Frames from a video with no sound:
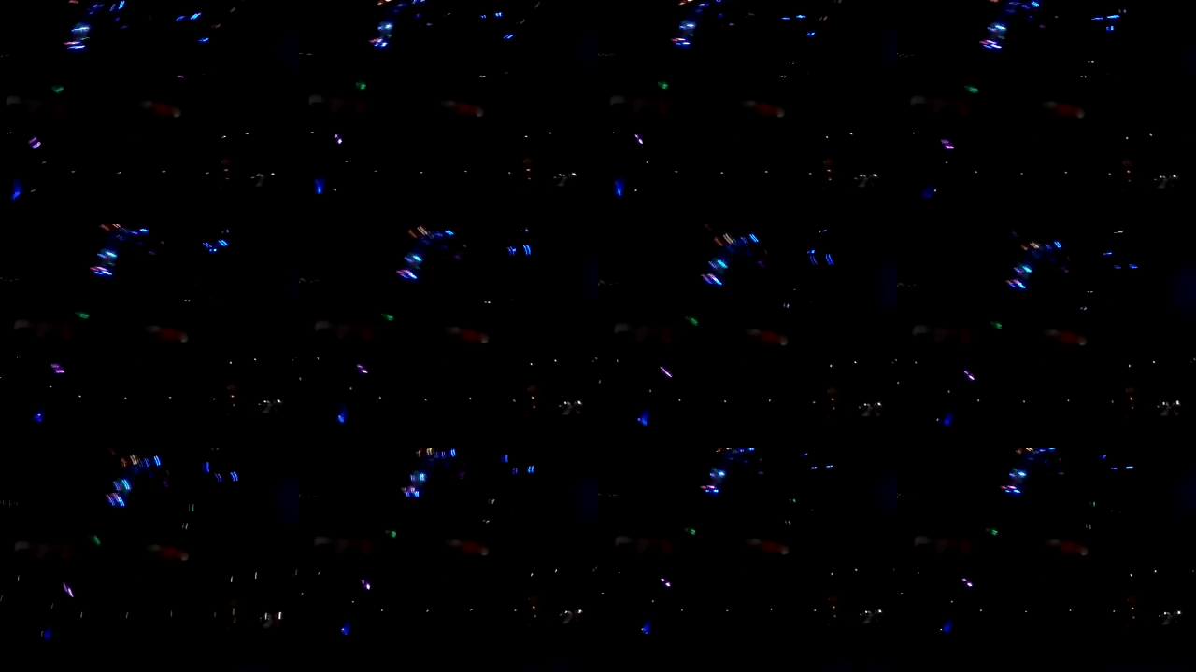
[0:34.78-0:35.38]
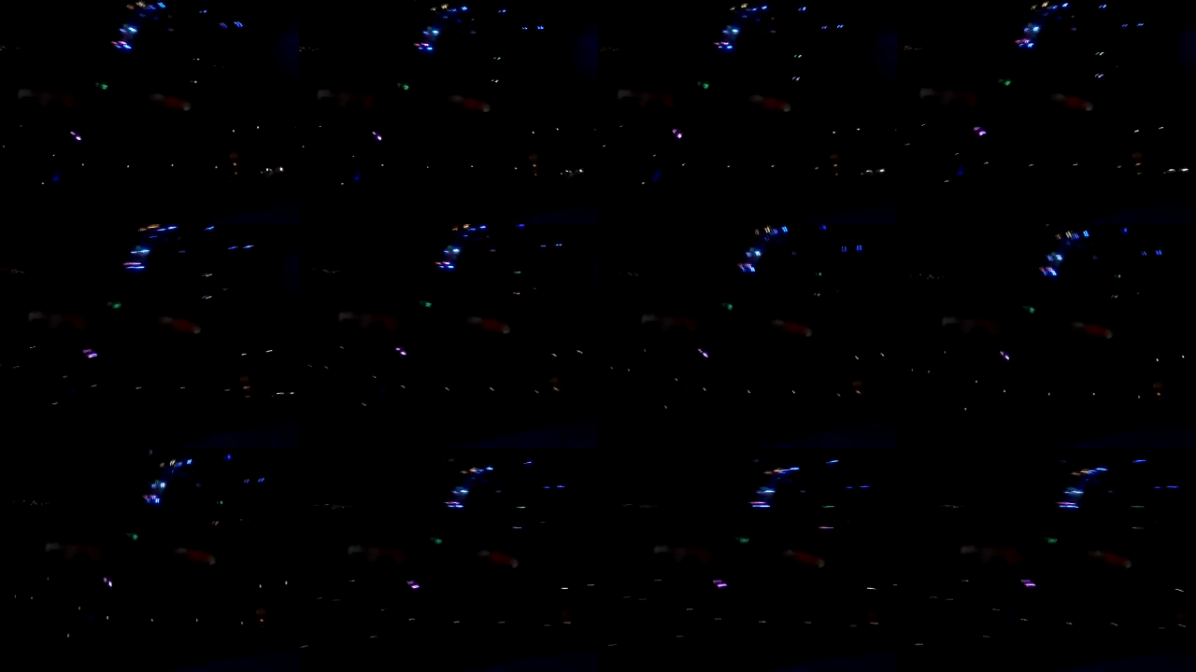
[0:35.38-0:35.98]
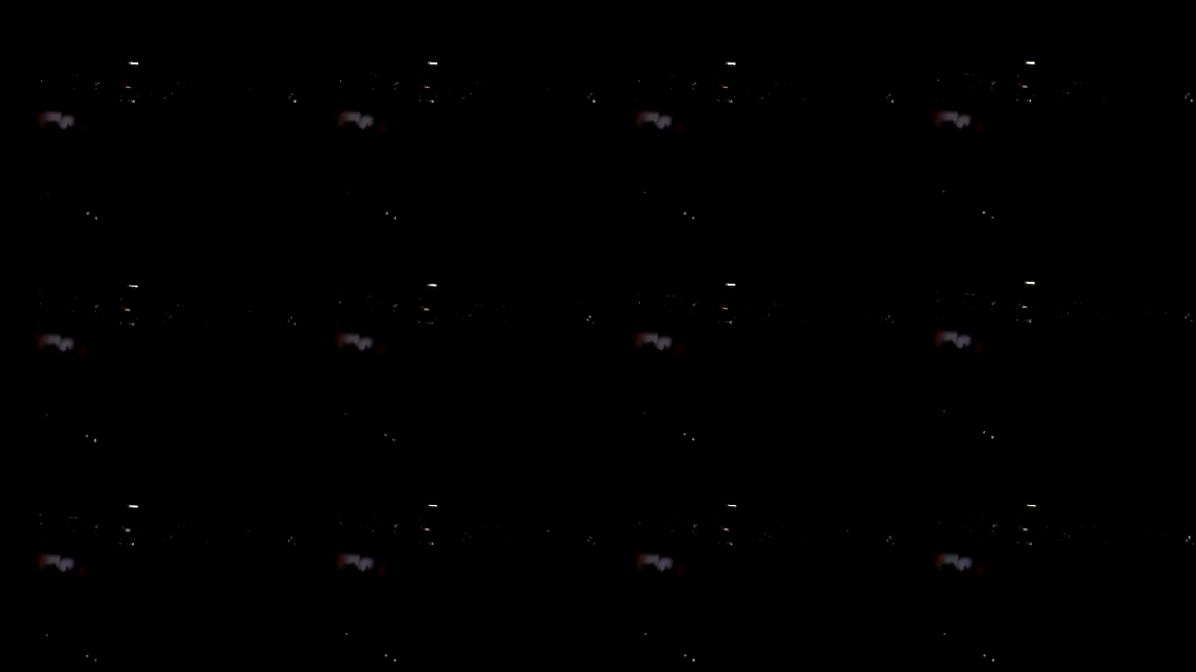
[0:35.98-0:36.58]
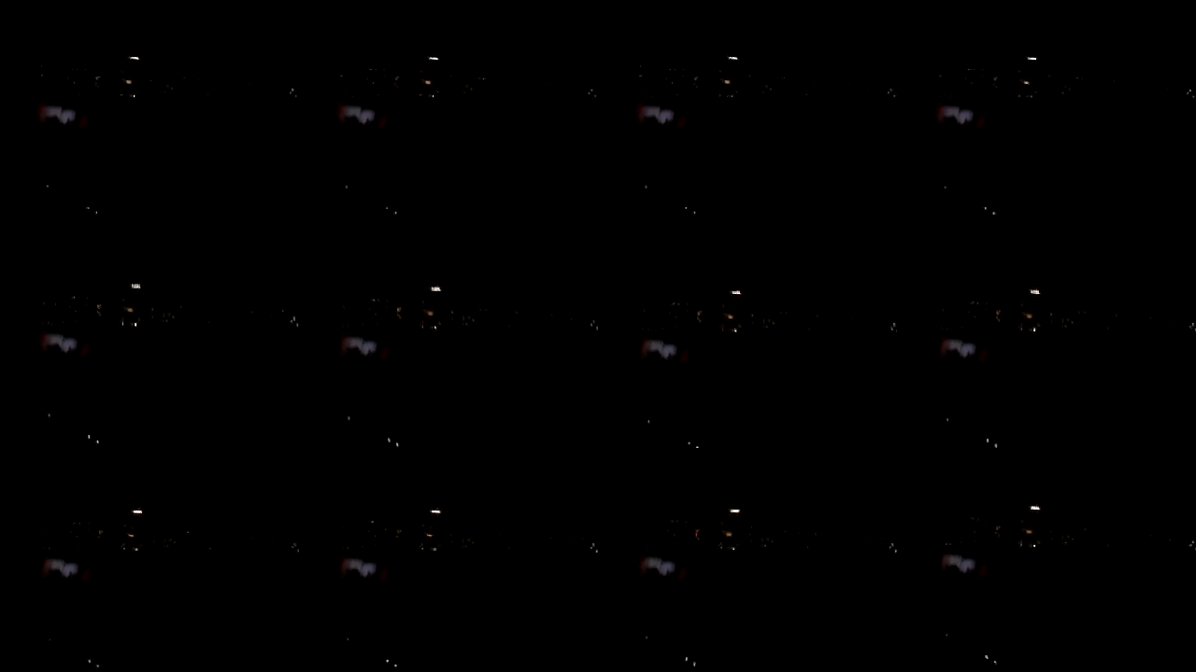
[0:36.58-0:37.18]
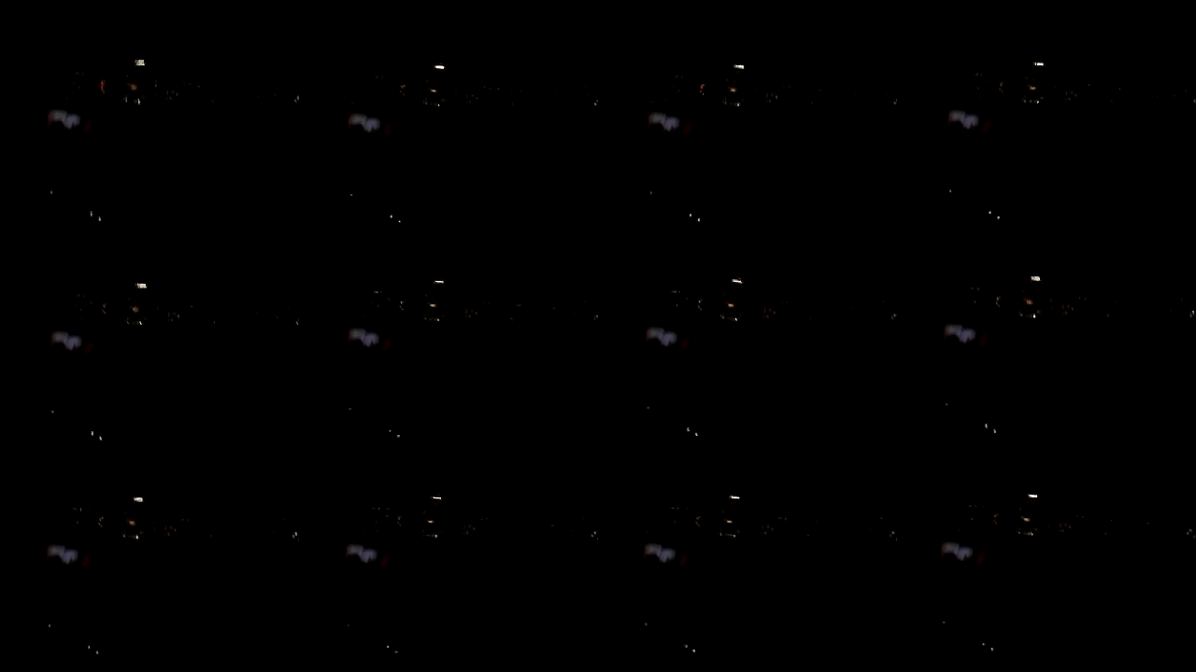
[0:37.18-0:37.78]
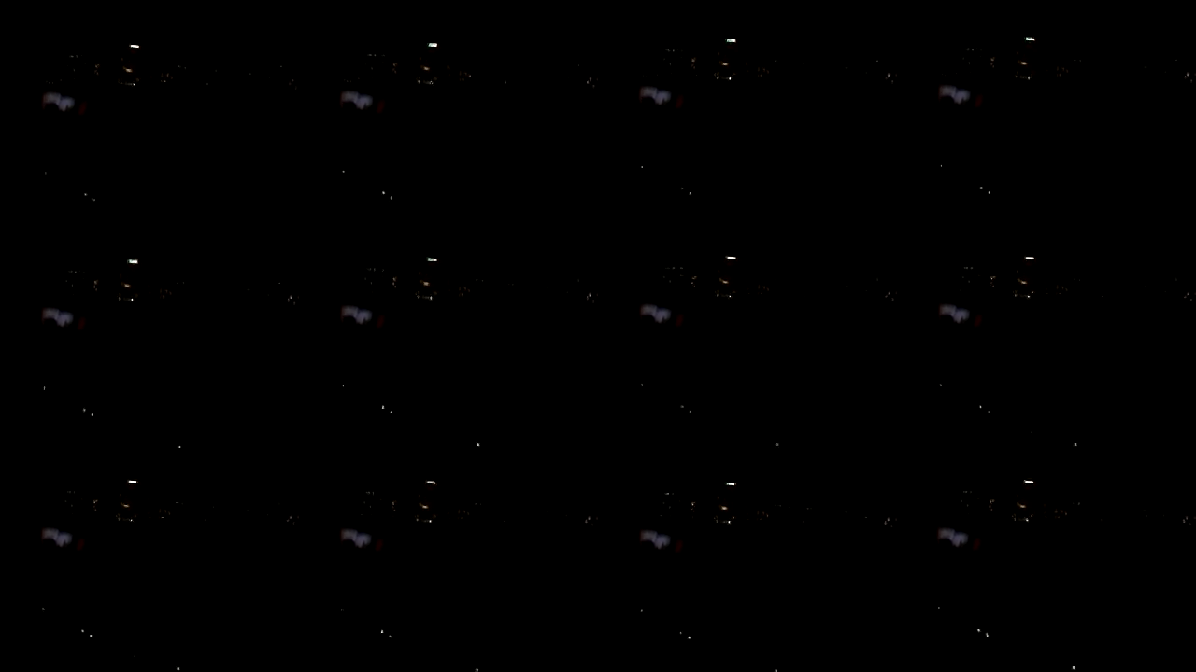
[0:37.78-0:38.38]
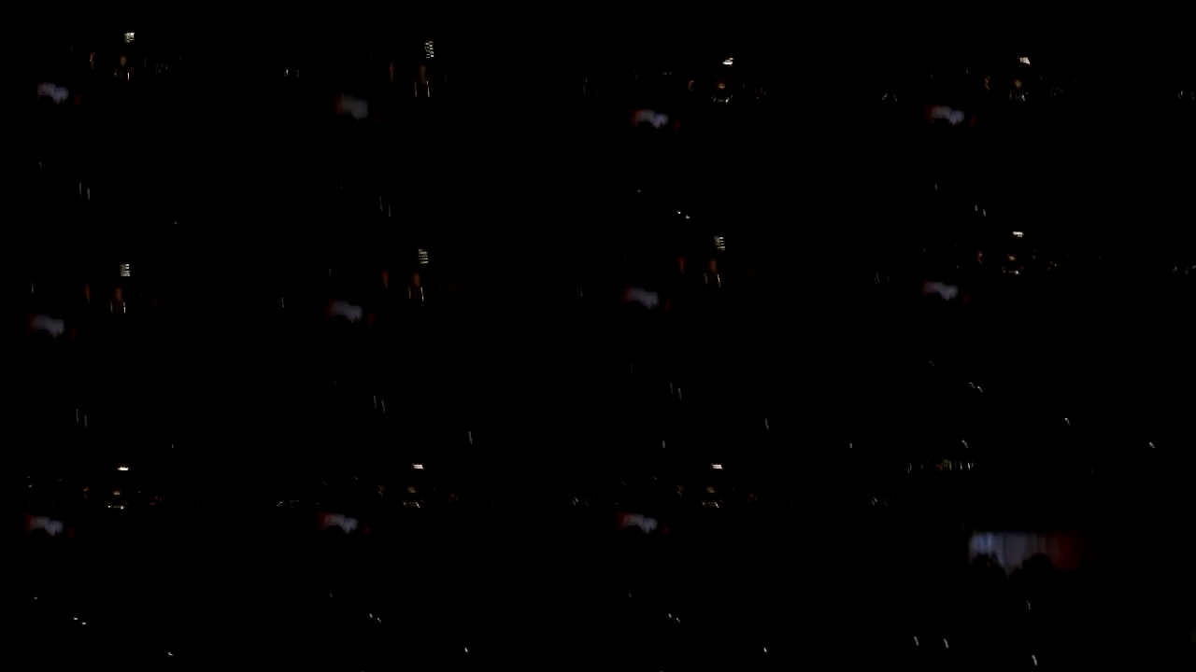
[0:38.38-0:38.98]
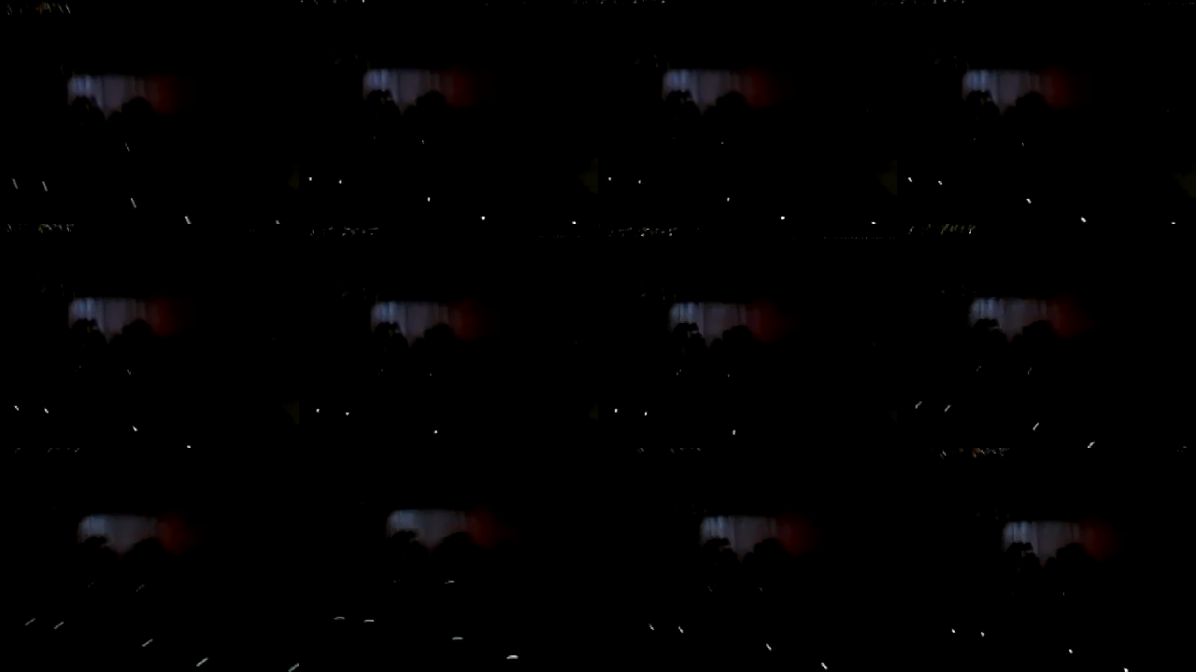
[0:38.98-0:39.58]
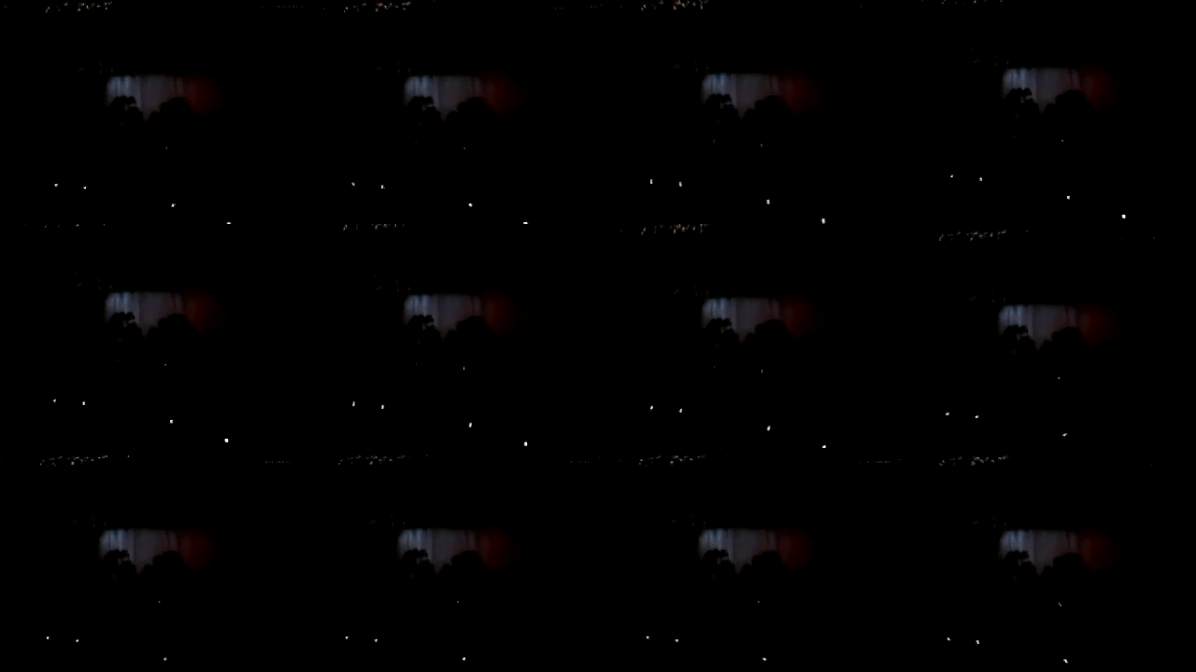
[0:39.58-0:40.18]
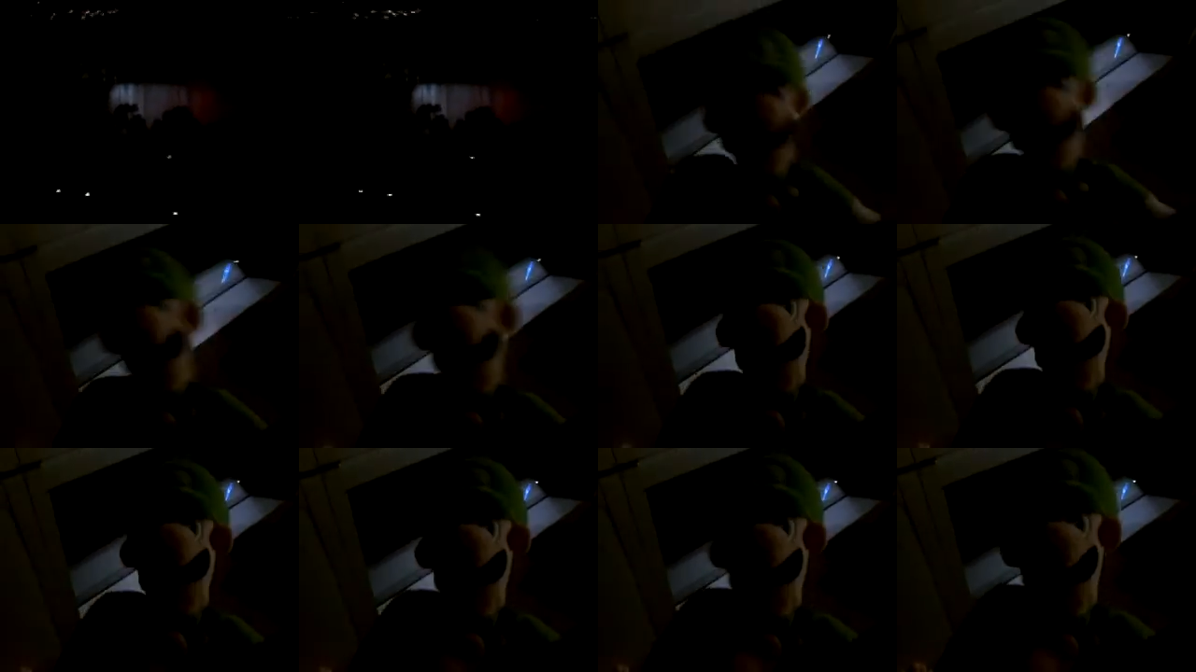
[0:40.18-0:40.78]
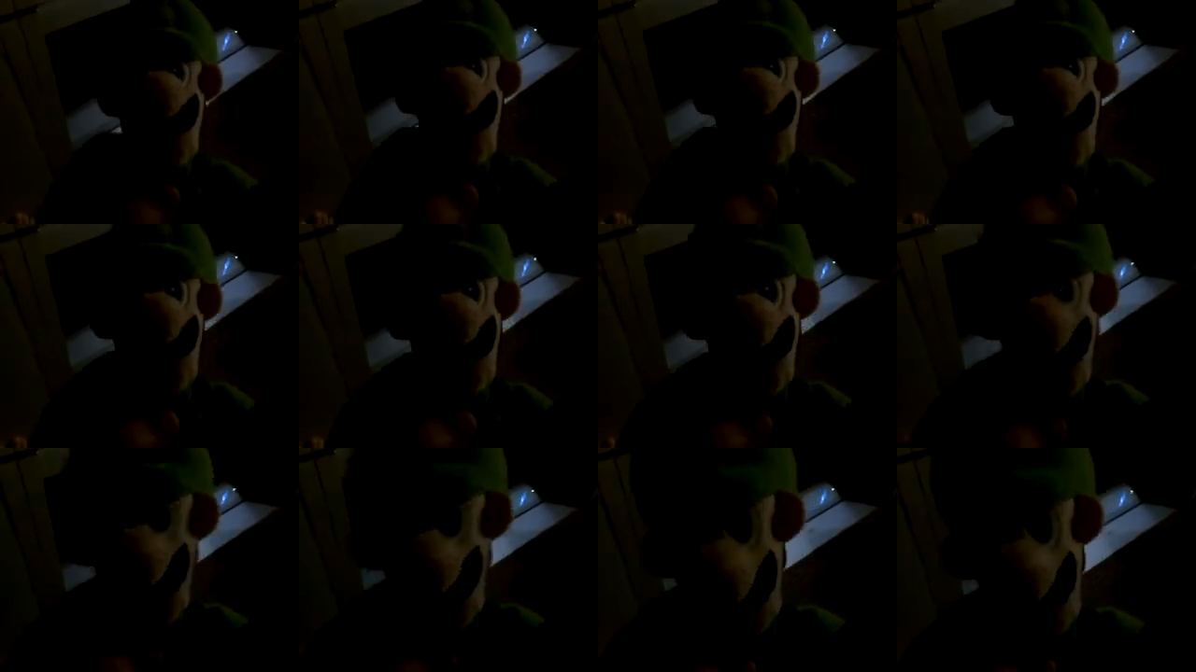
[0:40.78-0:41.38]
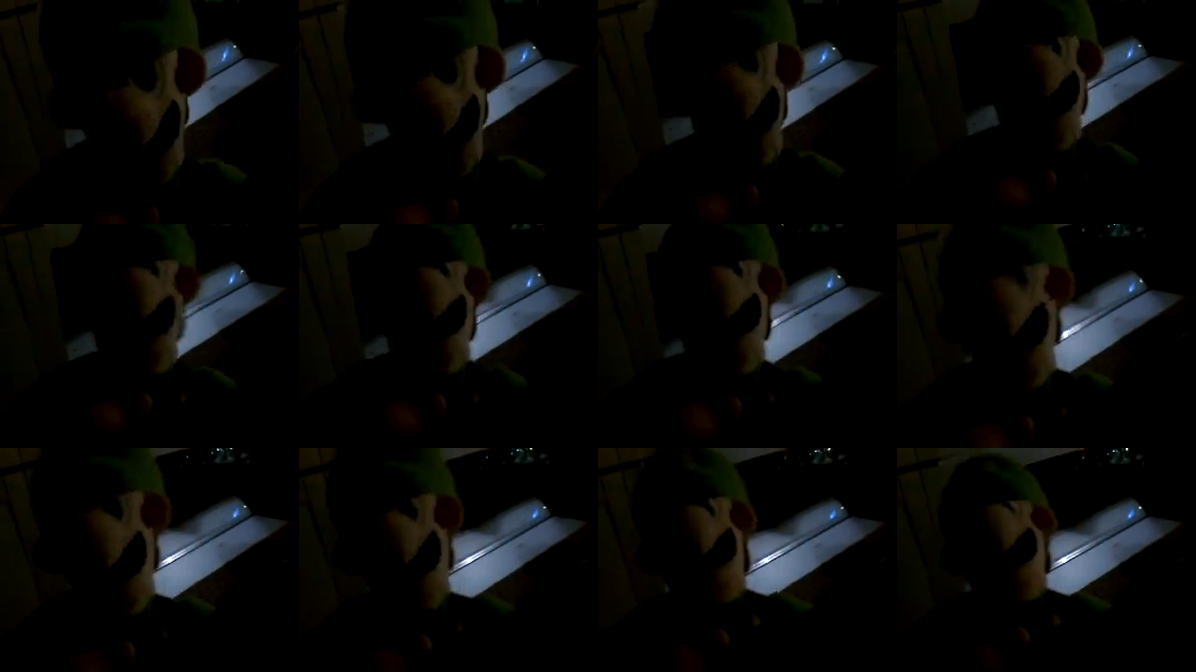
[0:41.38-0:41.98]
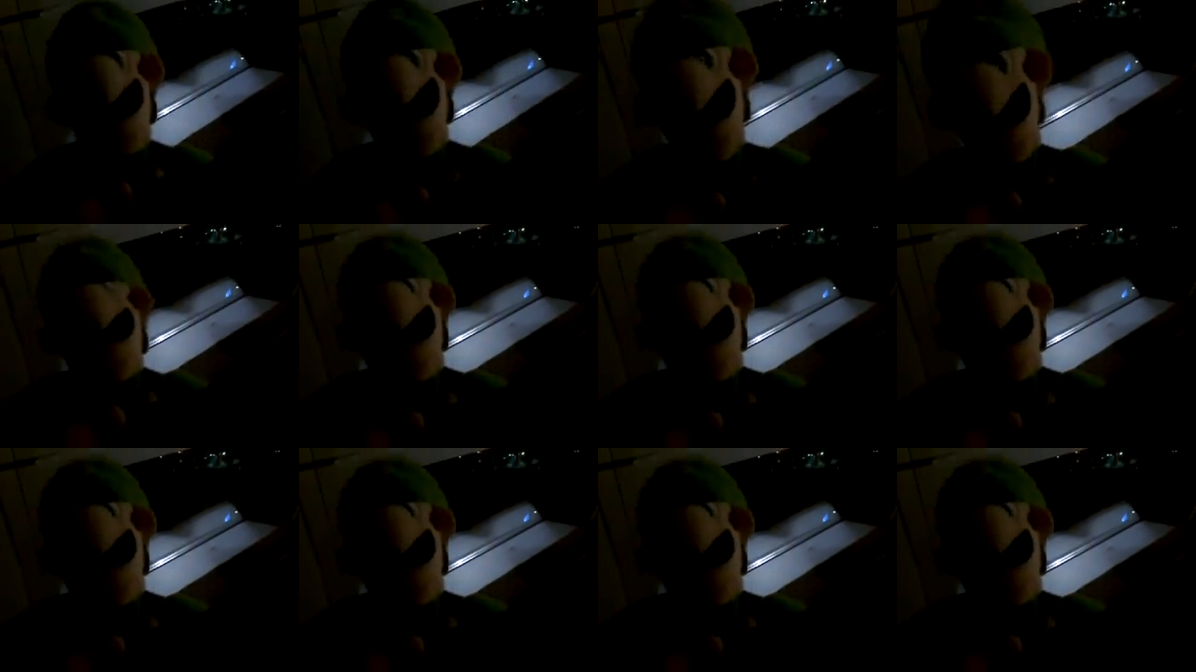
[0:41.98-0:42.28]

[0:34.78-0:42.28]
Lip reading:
Nobody's mouth can be seen.